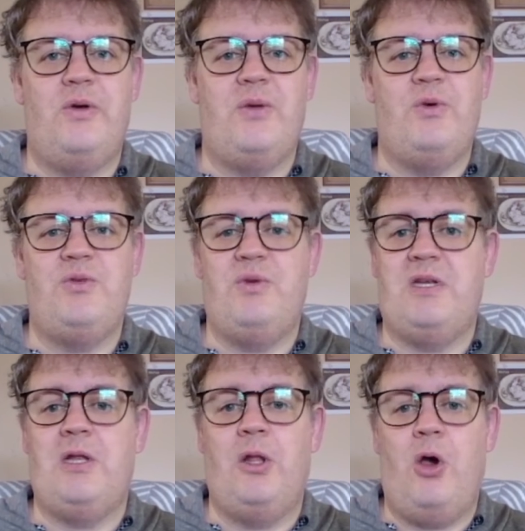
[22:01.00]
was
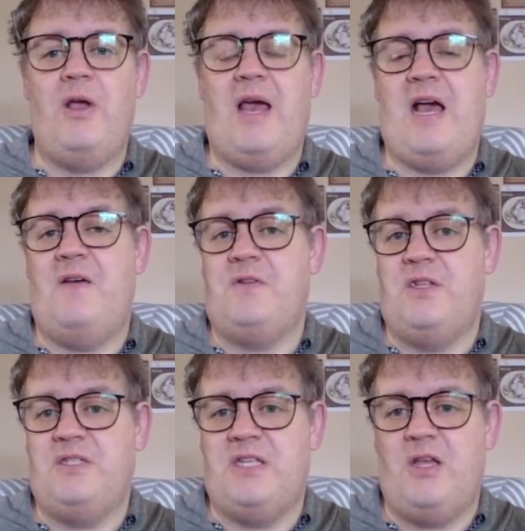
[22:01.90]
written long after the
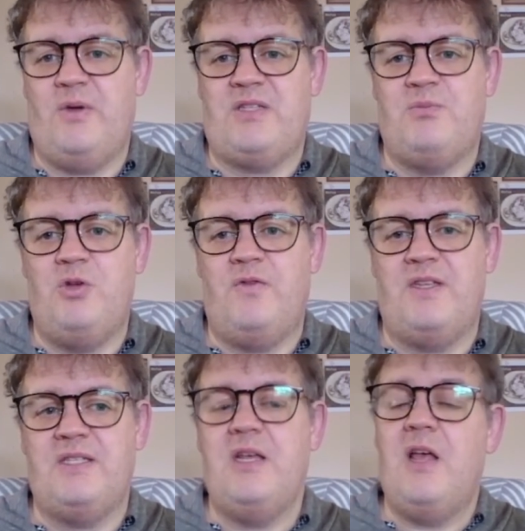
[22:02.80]
TOS
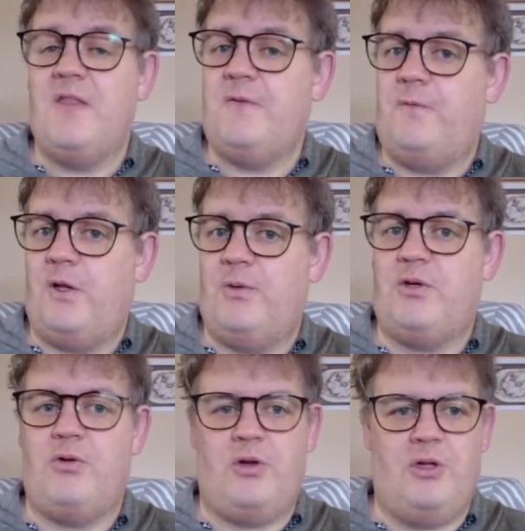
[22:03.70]
movies that follow it
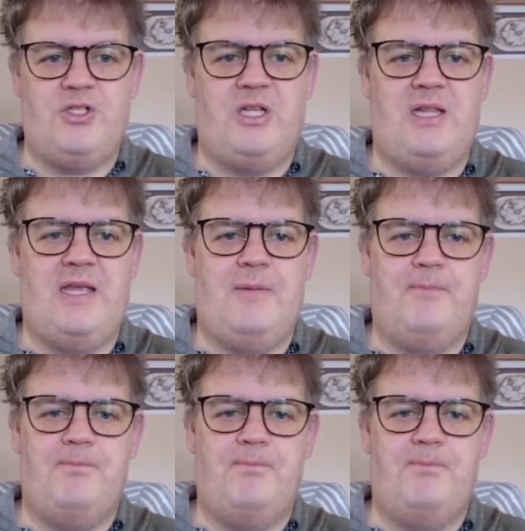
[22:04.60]
chronologically.